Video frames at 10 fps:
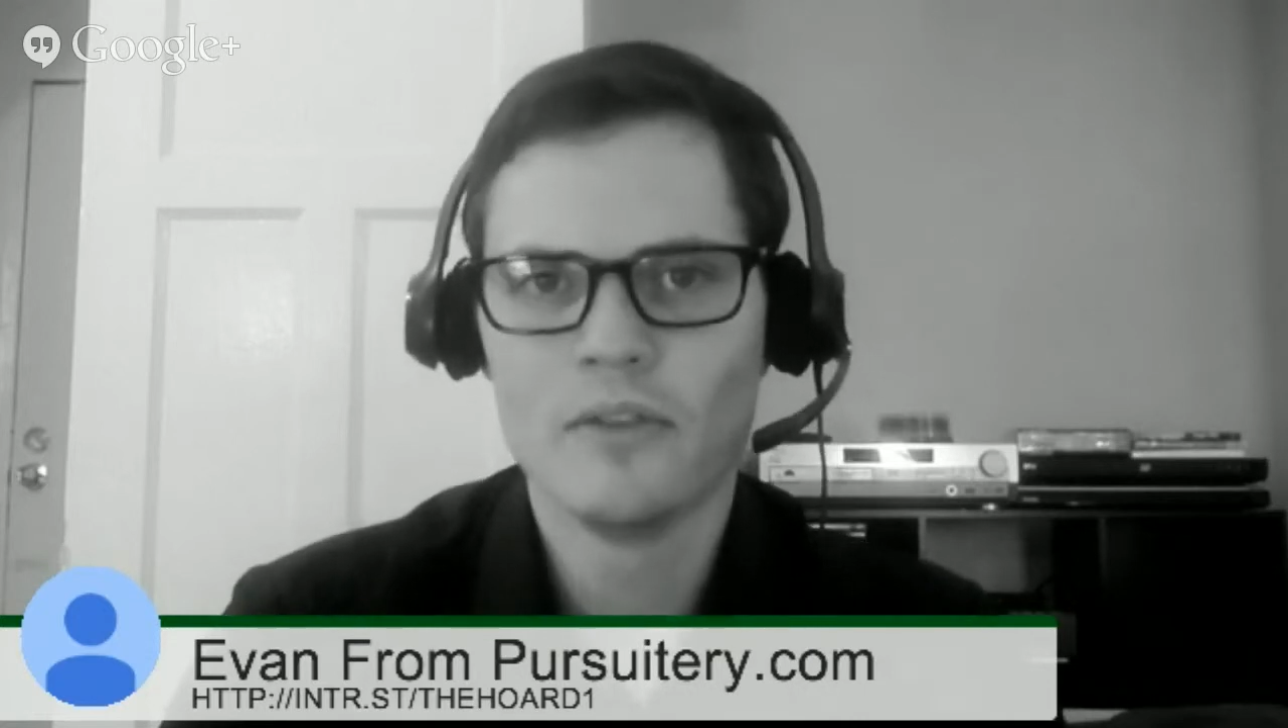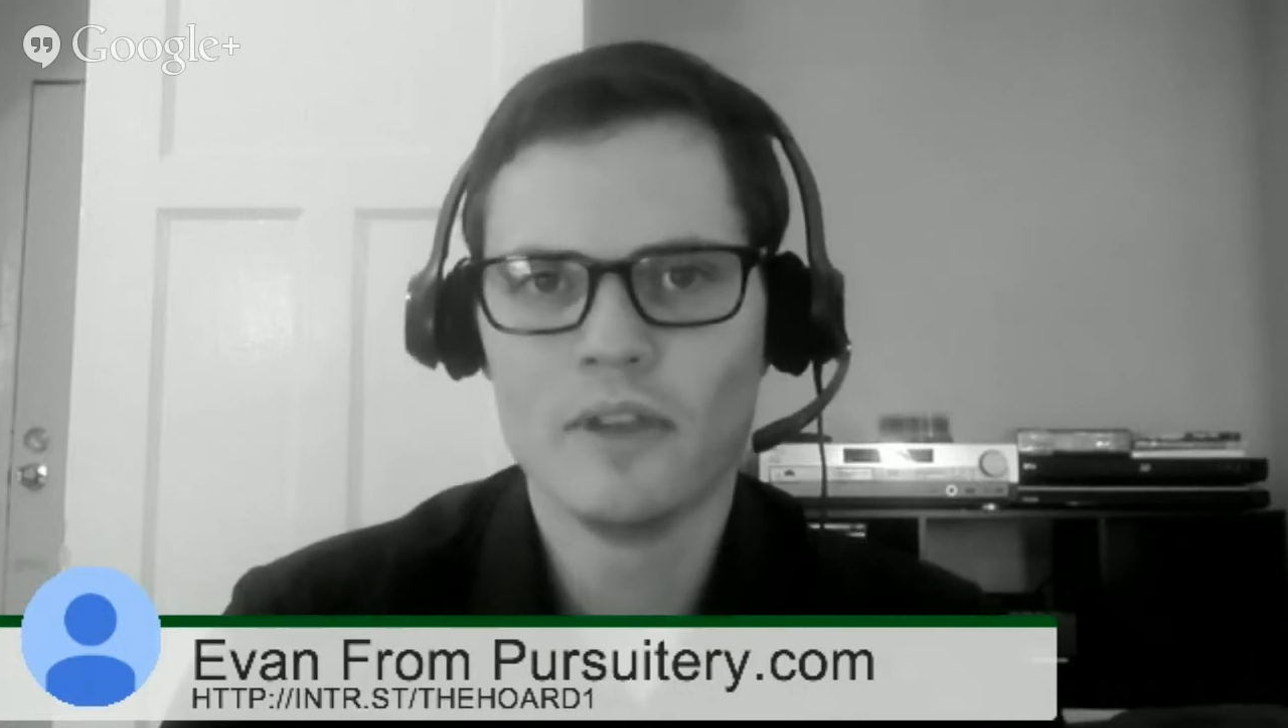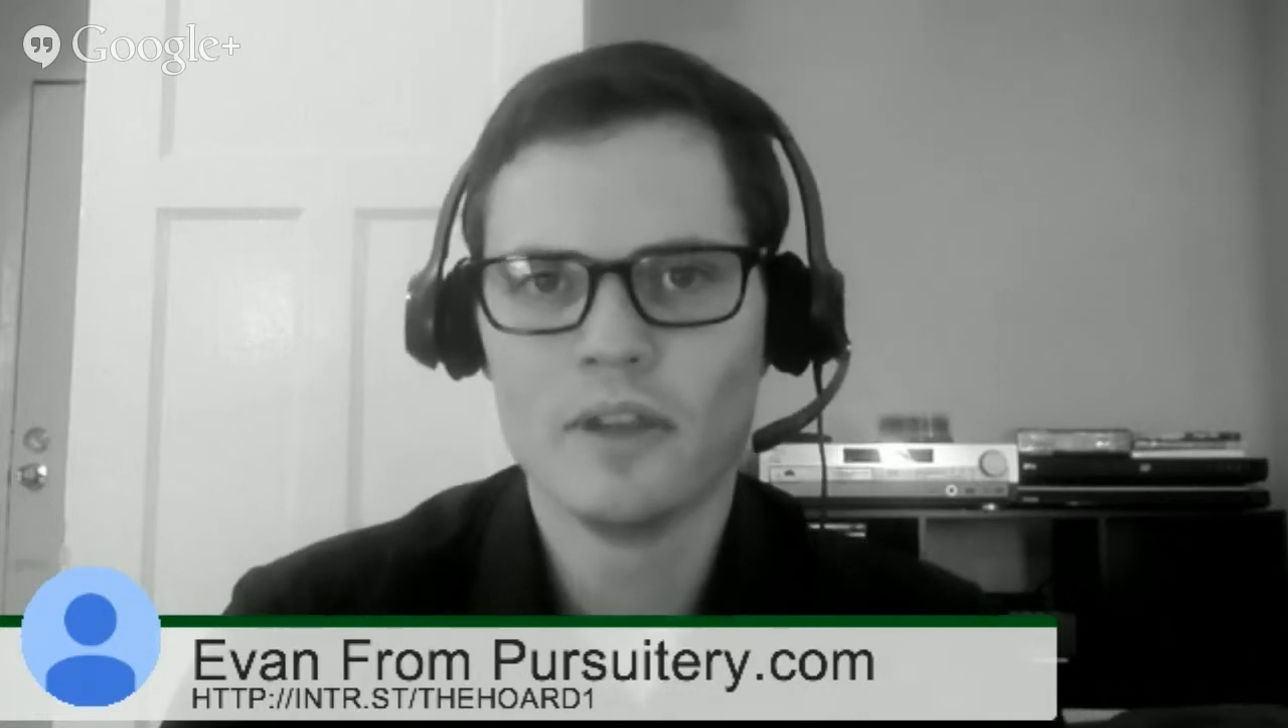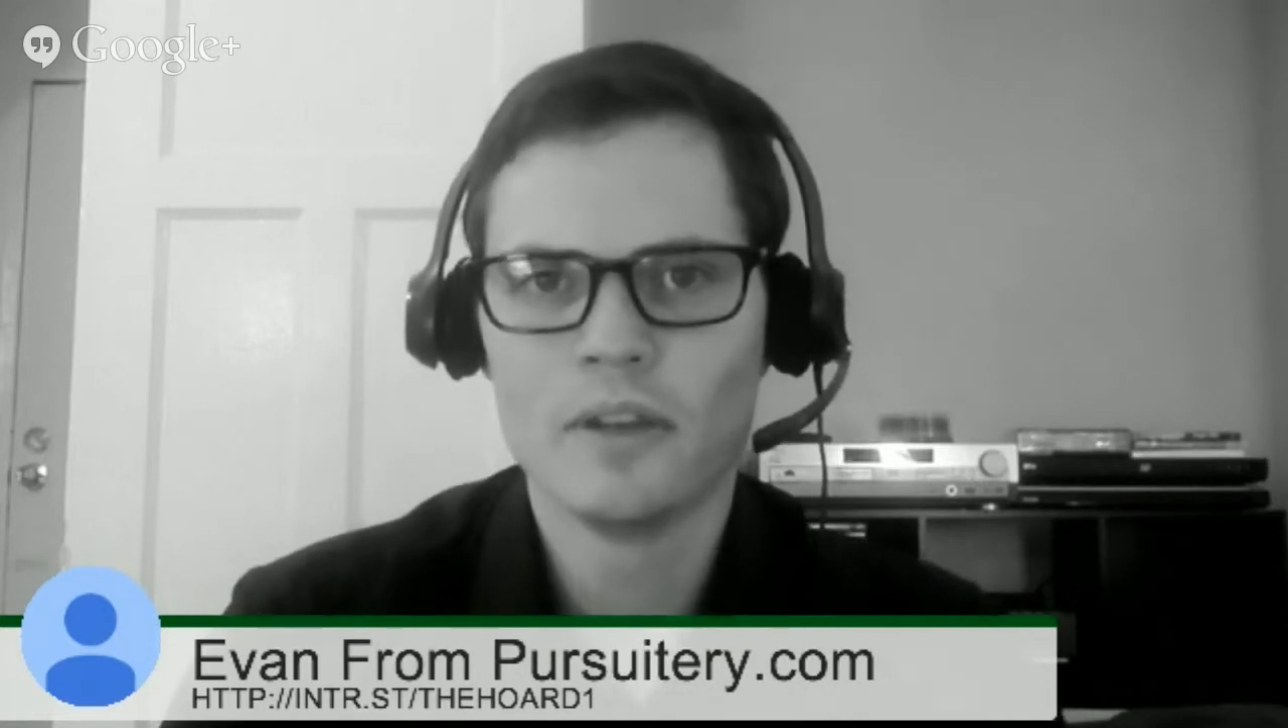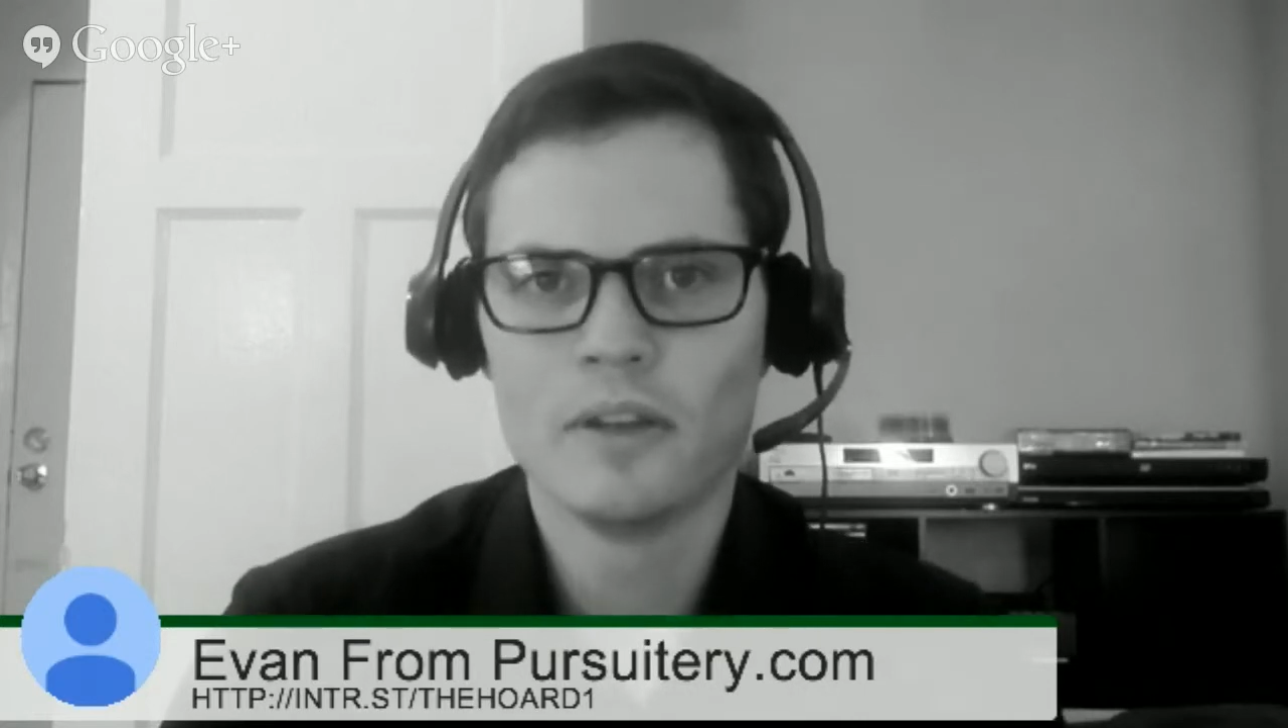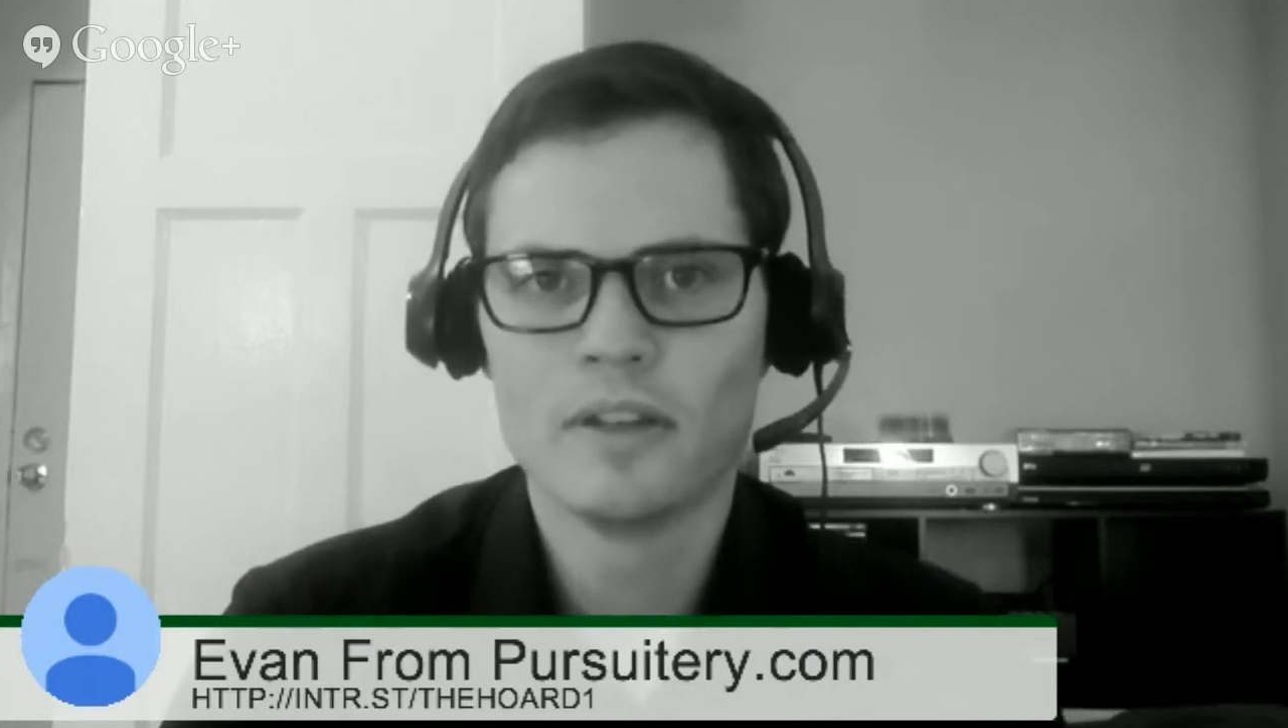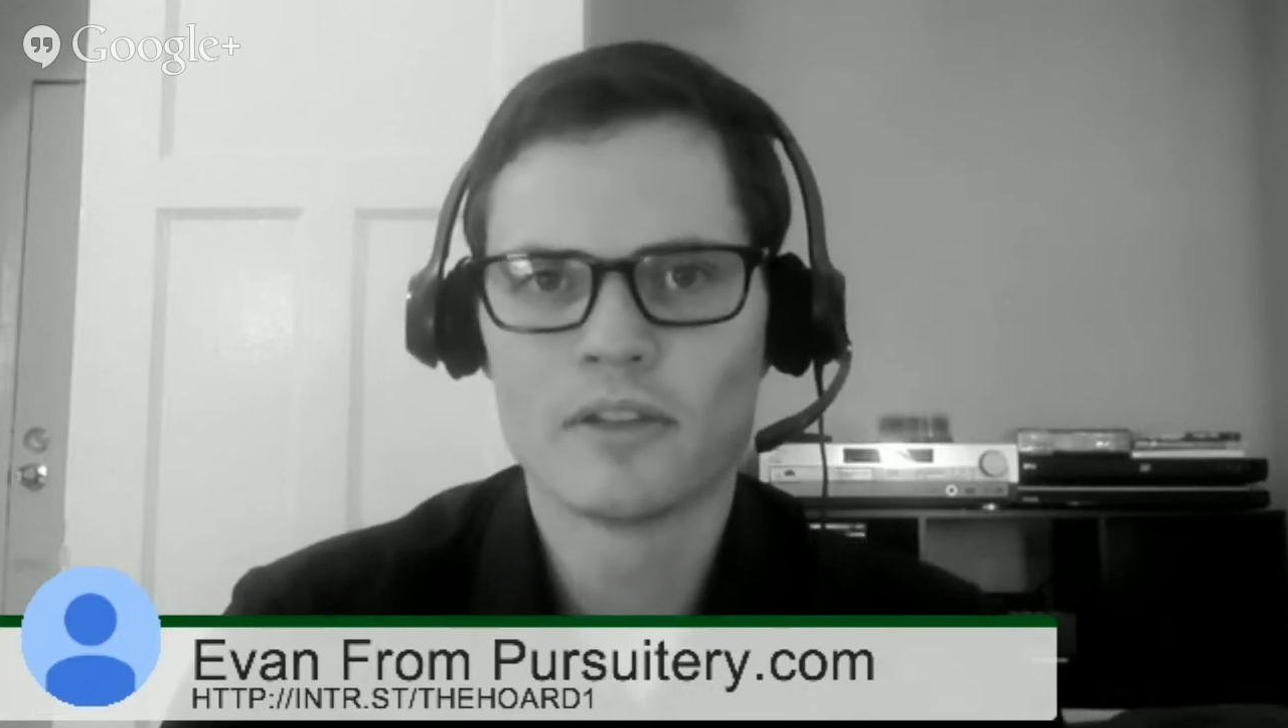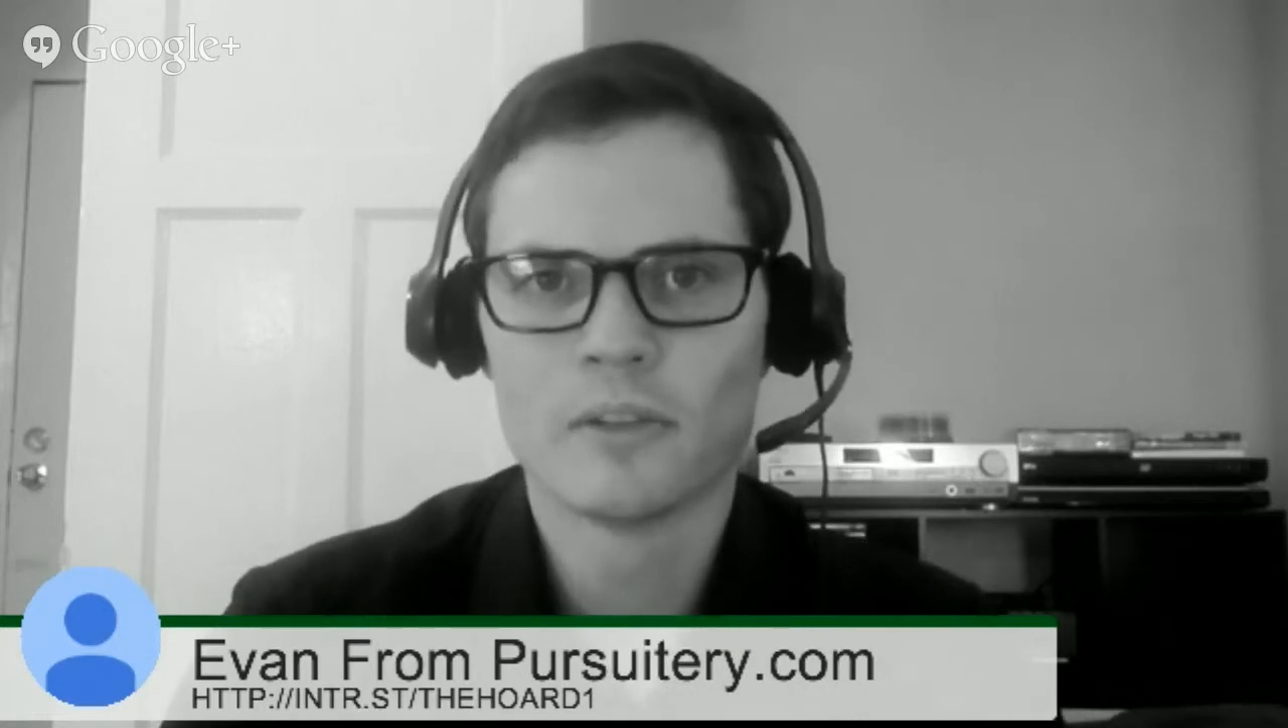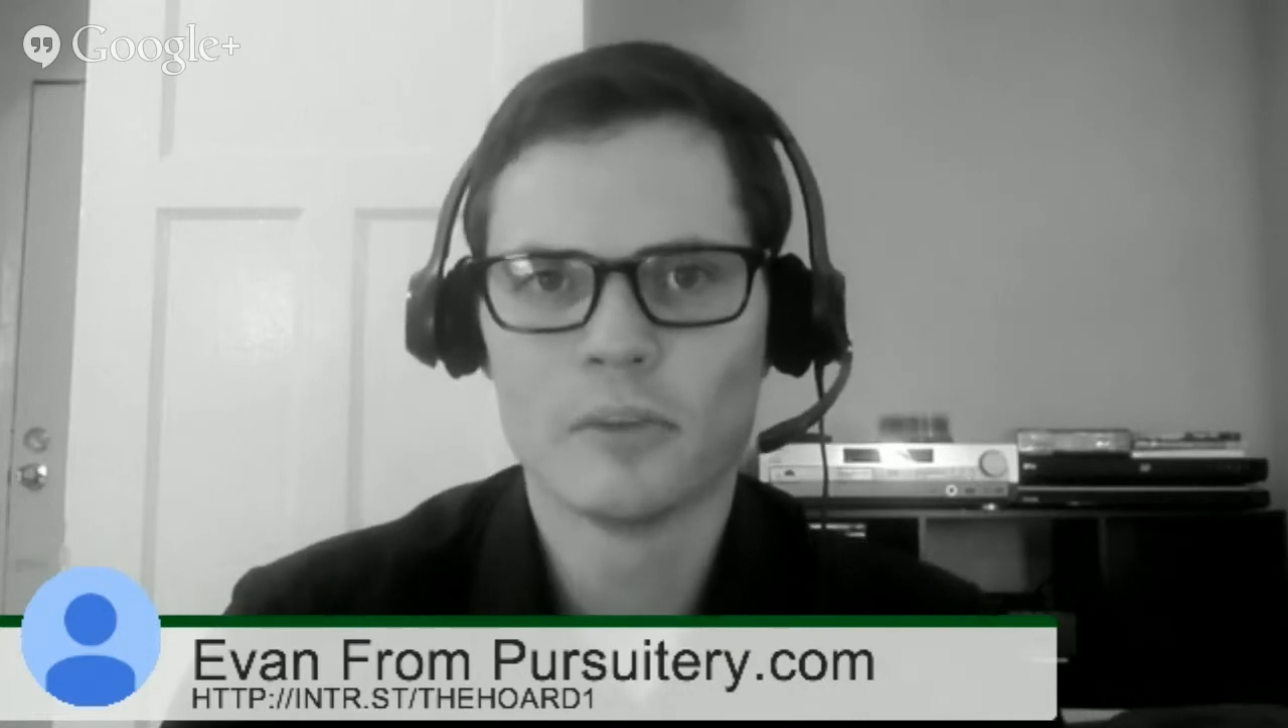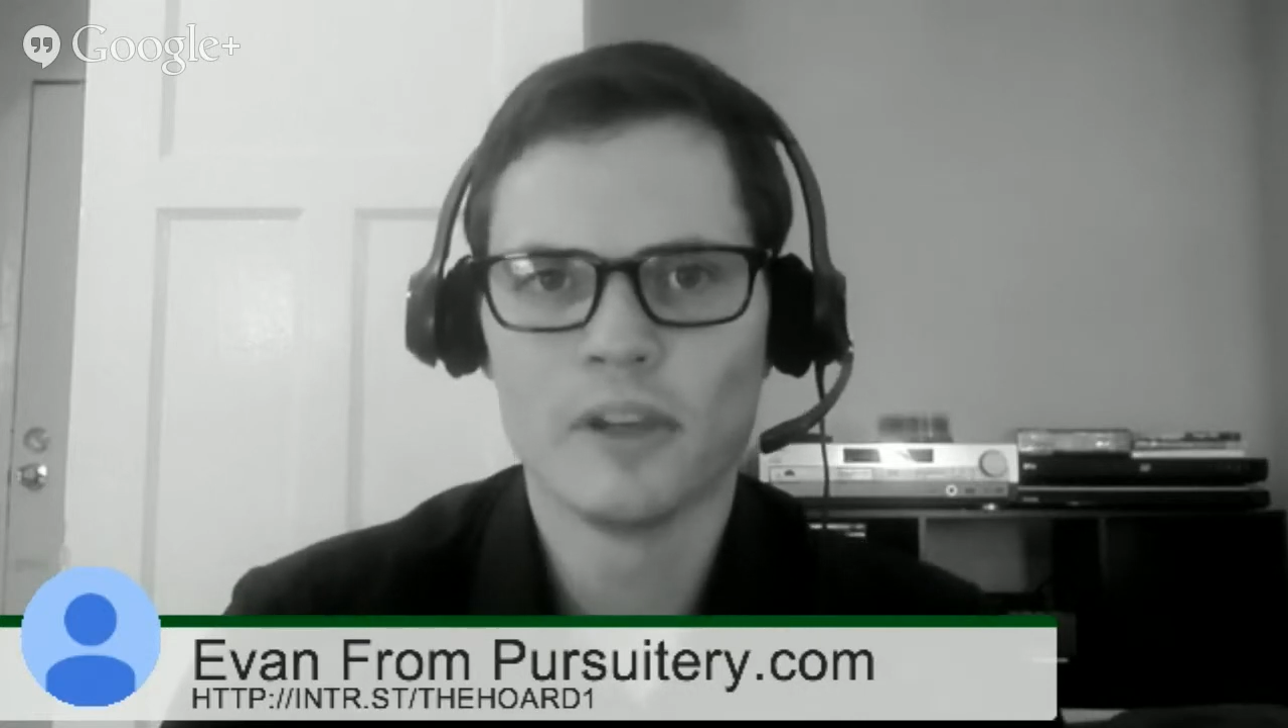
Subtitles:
via different